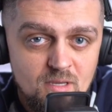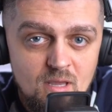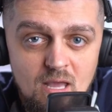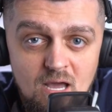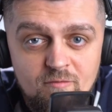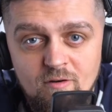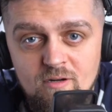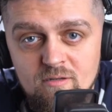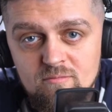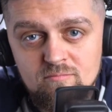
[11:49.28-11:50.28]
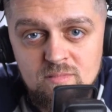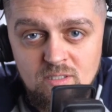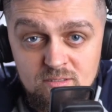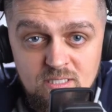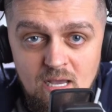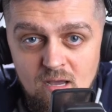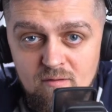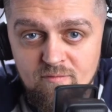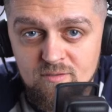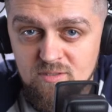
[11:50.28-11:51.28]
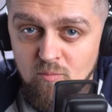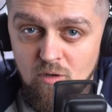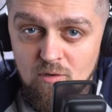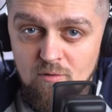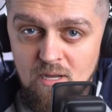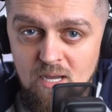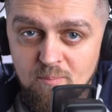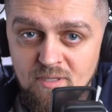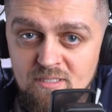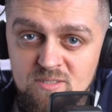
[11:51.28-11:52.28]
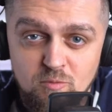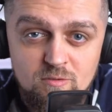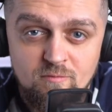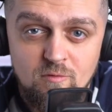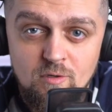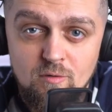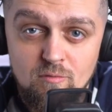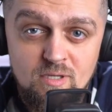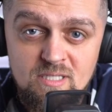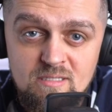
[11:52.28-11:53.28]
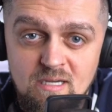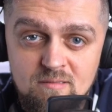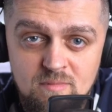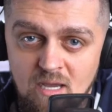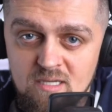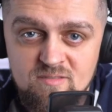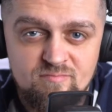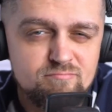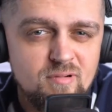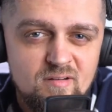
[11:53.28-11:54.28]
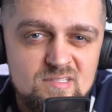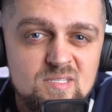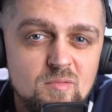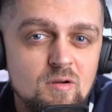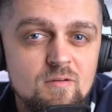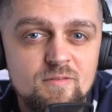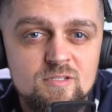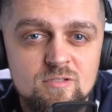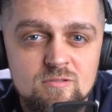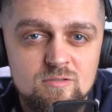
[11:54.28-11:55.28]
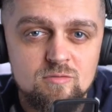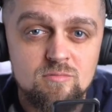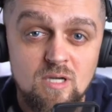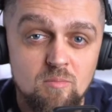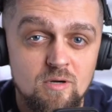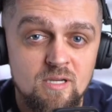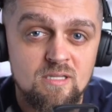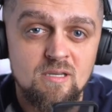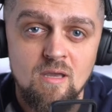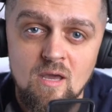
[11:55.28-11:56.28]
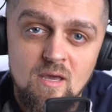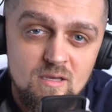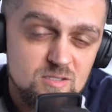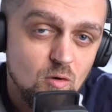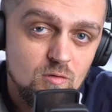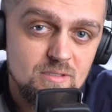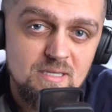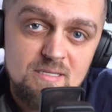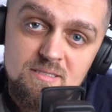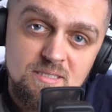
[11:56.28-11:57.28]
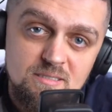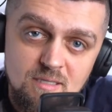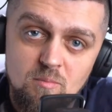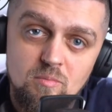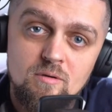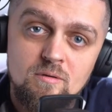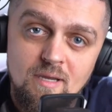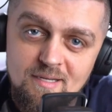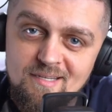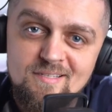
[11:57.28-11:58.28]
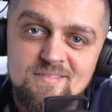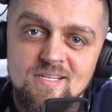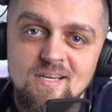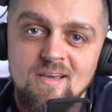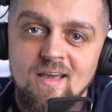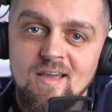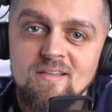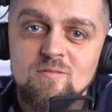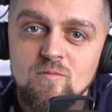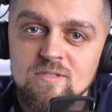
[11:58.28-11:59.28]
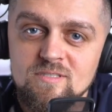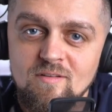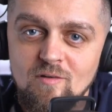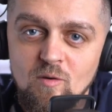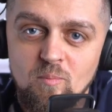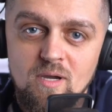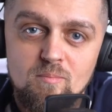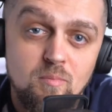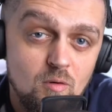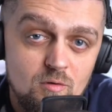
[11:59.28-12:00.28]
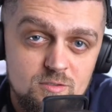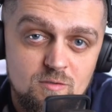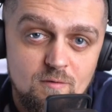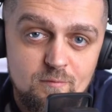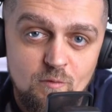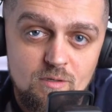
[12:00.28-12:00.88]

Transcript: Appfire does have a smaller app in its portfolio already that has very similar features to Number Heading. It's called Easy Number Headings and was developed by Bolo Software,